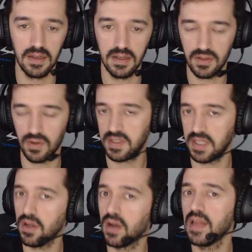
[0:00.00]
So it's
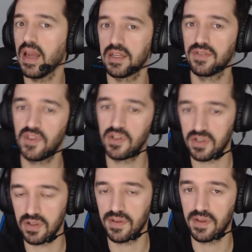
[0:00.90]
a non-X
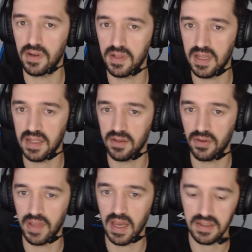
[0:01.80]
version of the
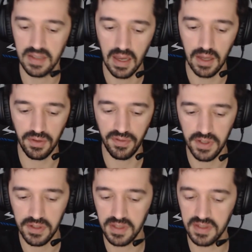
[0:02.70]
3900X. It will
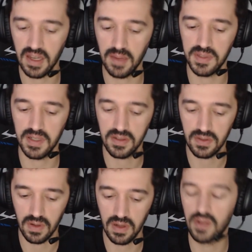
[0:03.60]
feature the same
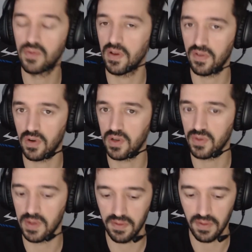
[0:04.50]
12 cores,
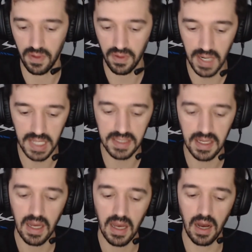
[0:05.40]
24 threads.
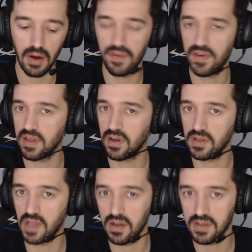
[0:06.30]
However, the
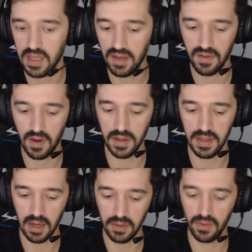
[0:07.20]
clocks have gone
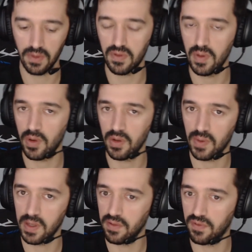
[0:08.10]
down to
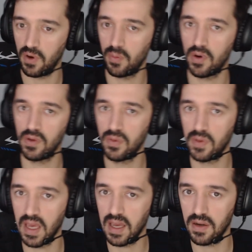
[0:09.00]
3.1 and 4.2
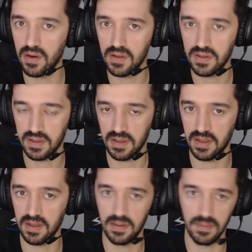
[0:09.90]

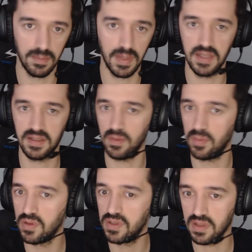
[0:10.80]
gigahertz base and
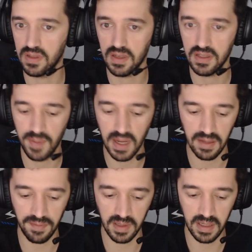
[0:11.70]
boost
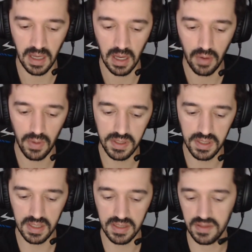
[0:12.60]
respectively,
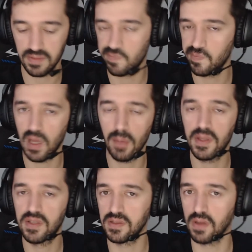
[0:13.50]
which is a
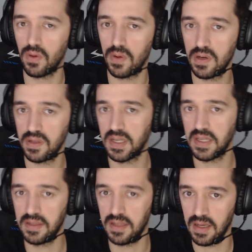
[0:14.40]
bit slower
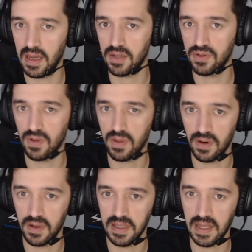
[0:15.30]
than the actual
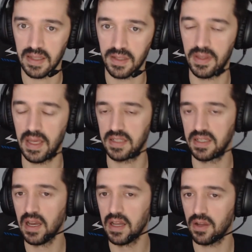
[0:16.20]

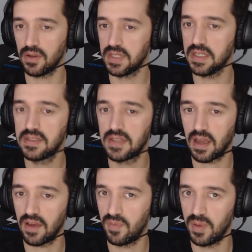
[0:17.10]
3900X. Now these
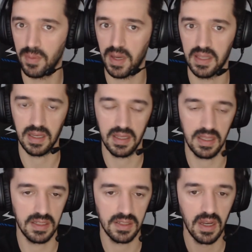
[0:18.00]
have been made
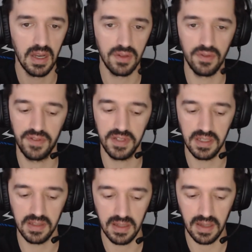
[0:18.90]
this to
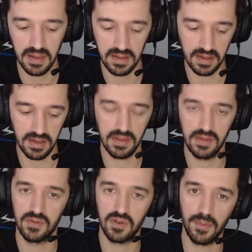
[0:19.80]
facilitate
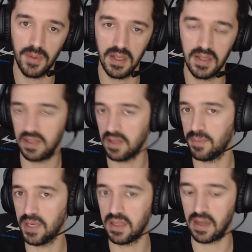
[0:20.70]
dropping the
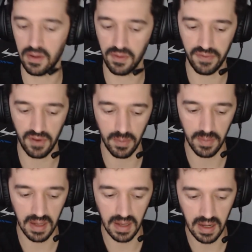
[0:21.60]
TDP down from
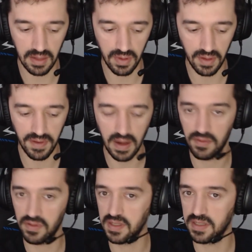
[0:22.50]

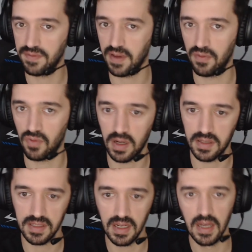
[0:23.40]
105 to 65
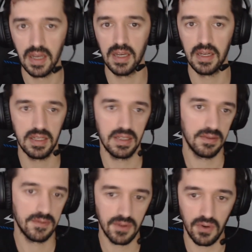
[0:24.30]
watts,
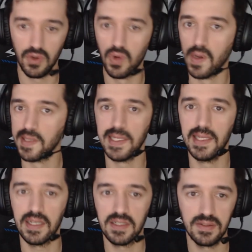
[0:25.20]
so you won't
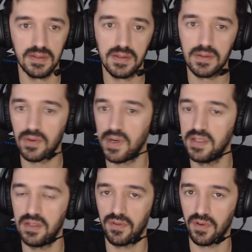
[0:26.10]
need as
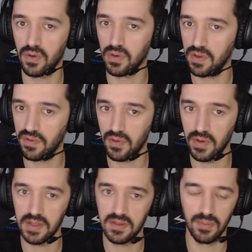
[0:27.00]
crazy of a cooler
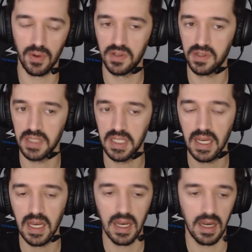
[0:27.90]
for it supposedly.
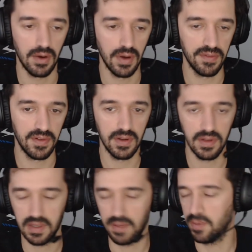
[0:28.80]
However,
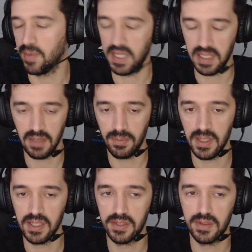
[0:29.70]
keep in mind
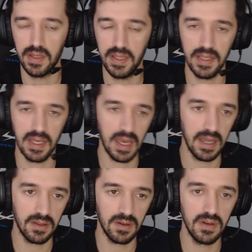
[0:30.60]
TDP is an
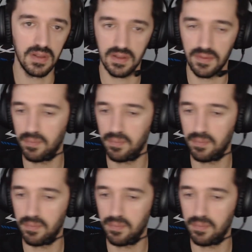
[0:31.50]
indicator. It's a